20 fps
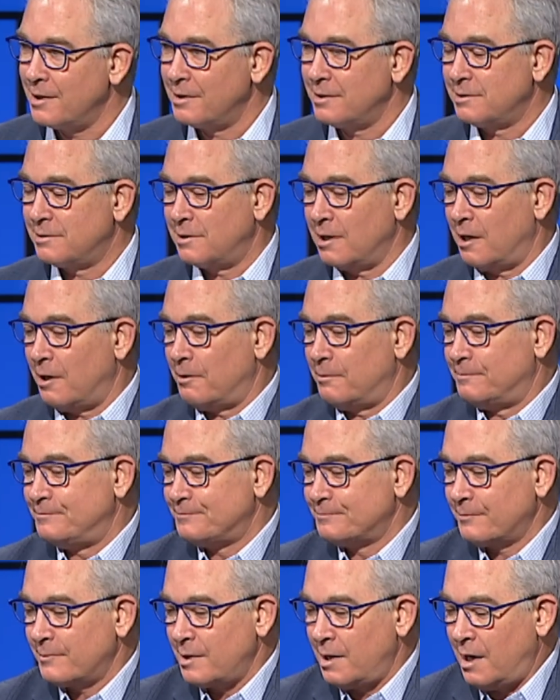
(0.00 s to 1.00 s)
So
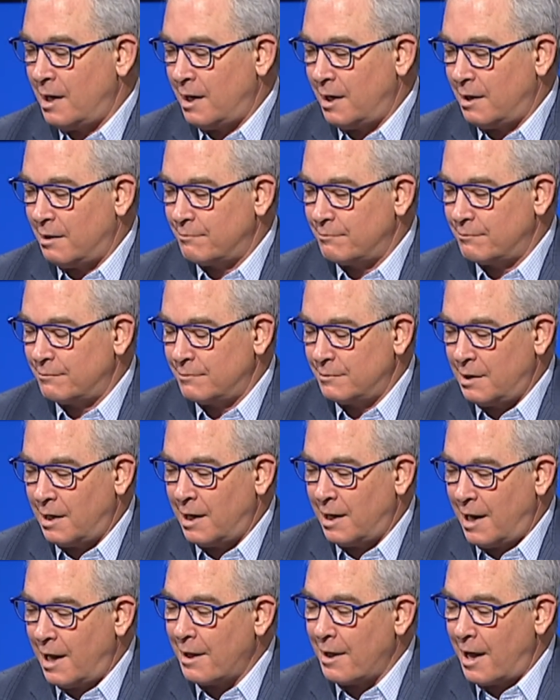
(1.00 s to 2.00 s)

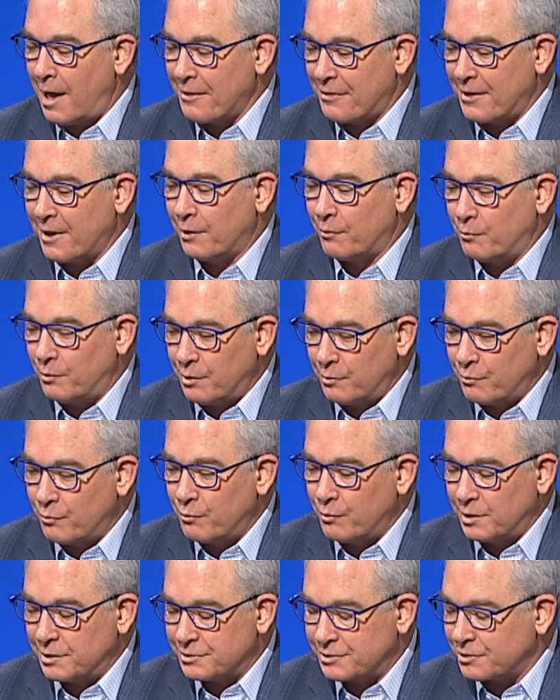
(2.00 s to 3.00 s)
I think
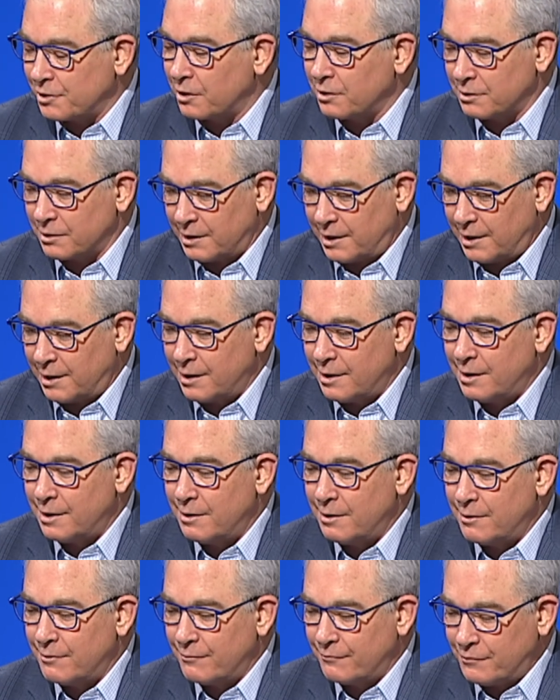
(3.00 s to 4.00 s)
we certainly
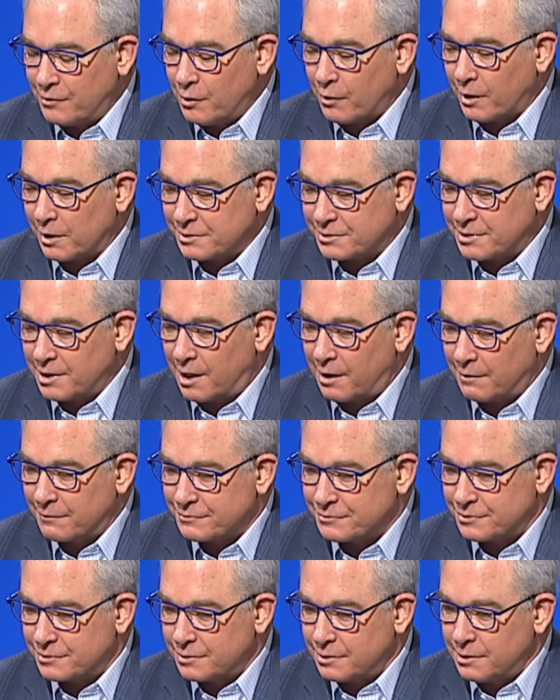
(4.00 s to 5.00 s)
view
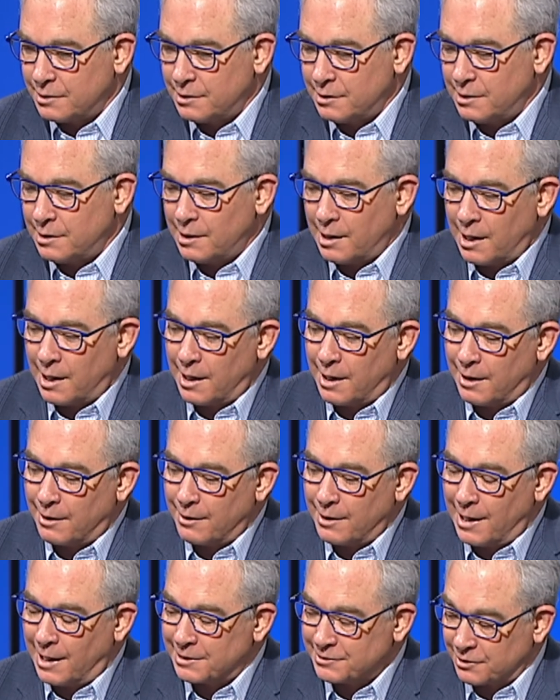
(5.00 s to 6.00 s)
ourselves
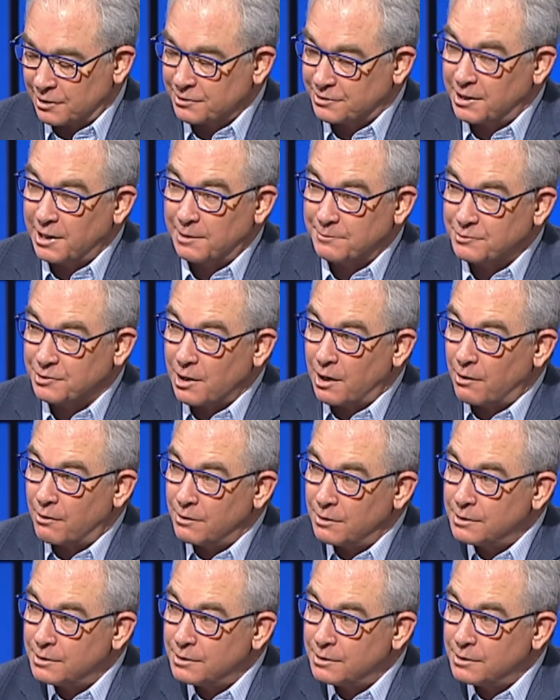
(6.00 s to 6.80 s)
as our teams go.